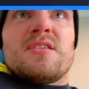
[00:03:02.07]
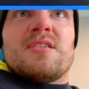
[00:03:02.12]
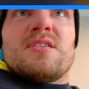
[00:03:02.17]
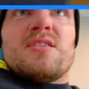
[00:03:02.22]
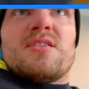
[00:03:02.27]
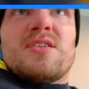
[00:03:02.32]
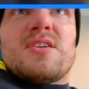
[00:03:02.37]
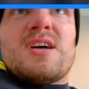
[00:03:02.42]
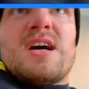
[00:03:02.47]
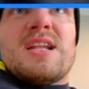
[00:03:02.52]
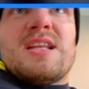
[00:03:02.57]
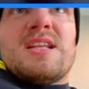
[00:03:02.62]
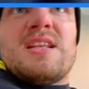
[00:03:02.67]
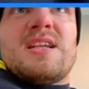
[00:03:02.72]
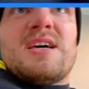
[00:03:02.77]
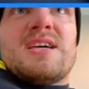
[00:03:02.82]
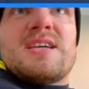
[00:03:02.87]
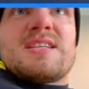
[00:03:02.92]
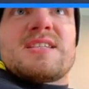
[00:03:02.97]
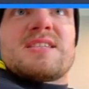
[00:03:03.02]
They're kind of
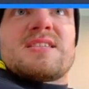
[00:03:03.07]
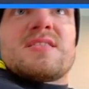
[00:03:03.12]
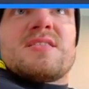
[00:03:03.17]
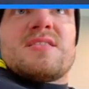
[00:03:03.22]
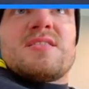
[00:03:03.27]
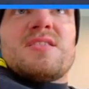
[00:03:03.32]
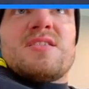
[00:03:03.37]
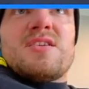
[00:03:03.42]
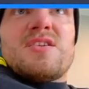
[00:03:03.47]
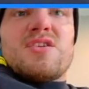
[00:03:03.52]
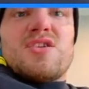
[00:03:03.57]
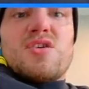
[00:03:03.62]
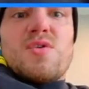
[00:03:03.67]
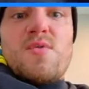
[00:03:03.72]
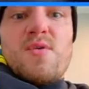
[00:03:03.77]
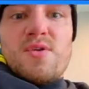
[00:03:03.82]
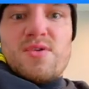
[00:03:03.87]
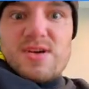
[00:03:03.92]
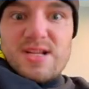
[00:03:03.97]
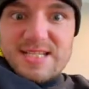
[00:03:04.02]
nice.
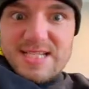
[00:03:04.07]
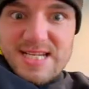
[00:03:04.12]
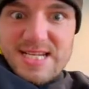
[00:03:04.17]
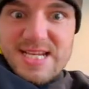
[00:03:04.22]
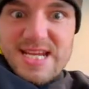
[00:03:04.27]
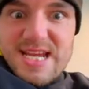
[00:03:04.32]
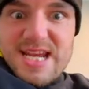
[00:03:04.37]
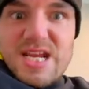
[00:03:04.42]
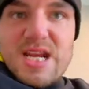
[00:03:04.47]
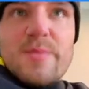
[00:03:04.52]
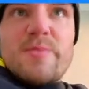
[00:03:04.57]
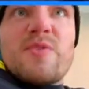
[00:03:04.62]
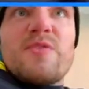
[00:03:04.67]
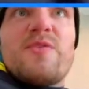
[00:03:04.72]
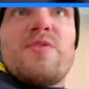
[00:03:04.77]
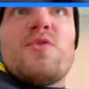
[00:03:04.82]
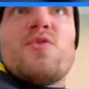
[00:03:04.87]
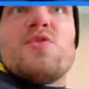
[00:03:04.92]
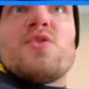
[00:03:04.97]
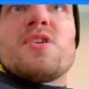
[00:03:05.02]
Going on to day number
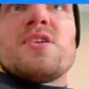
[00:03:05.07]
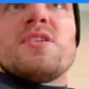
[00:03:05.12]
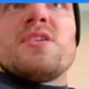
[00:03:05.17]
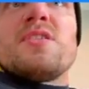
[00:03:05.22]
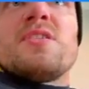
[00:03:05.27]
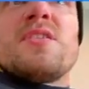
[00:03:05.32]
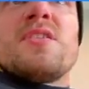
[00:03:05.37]
four.